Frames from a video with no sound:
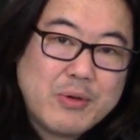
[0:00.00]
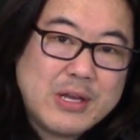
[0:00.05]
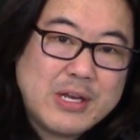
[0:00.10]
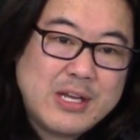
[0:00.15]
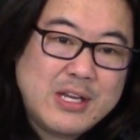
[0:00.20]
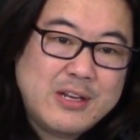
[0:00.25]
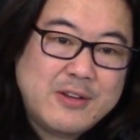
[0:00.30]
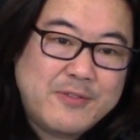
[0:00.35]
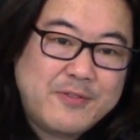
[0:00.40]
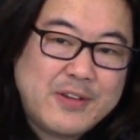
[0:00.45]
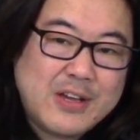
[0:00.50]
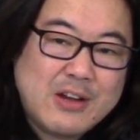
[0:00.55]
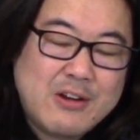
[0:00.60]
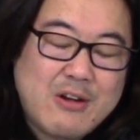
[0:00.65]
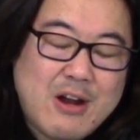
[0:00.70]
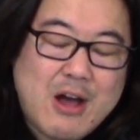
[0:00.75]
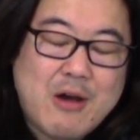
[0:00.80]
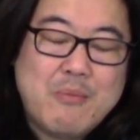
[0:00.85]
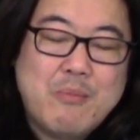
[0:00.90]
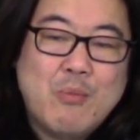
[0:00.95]
We need to
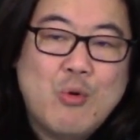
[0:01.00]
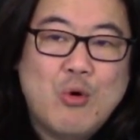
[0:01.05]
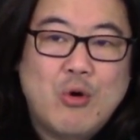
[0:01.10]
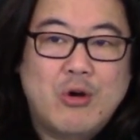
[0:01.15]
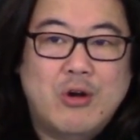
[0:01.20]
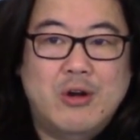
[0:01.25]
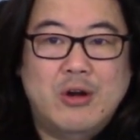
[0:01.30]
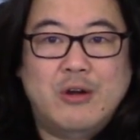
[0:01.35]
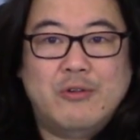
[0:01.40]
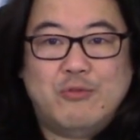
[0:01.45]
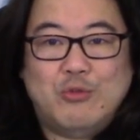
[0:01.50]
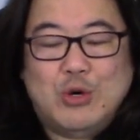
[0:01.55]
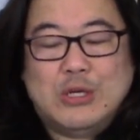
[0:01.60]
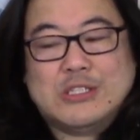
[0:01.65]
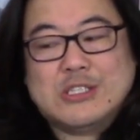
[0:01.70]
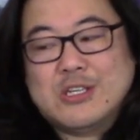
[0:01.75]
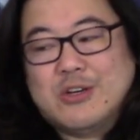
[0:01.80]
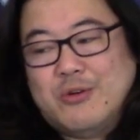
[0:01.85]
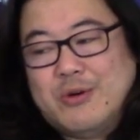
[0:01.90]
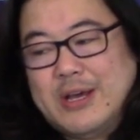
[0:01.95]
figure out more of
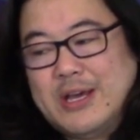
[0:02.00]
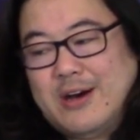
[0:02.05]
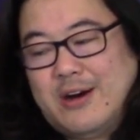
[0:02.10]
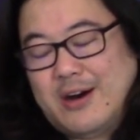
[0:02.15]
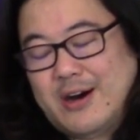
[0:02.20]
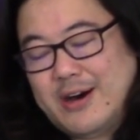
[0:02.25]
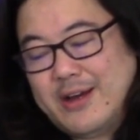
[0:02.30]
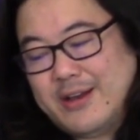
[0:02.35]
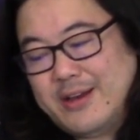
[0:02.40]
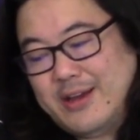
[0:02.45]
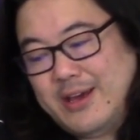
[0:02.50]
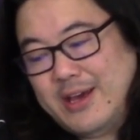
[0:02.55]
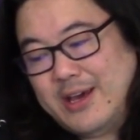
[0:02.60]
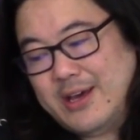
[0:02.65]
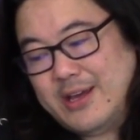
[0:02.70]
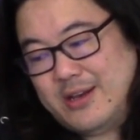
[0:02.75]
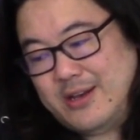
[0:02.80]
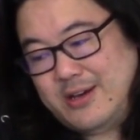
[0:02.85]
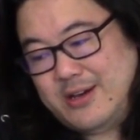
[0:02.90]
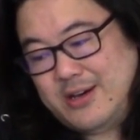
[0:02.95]
what's going on
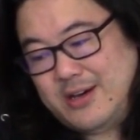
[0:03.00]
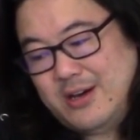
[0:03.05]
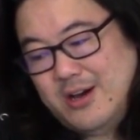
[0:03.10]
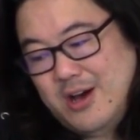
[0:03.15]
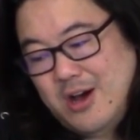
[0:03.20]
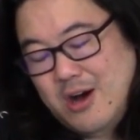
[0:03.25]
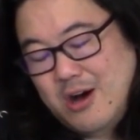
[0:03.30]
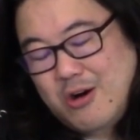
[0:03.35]
and uh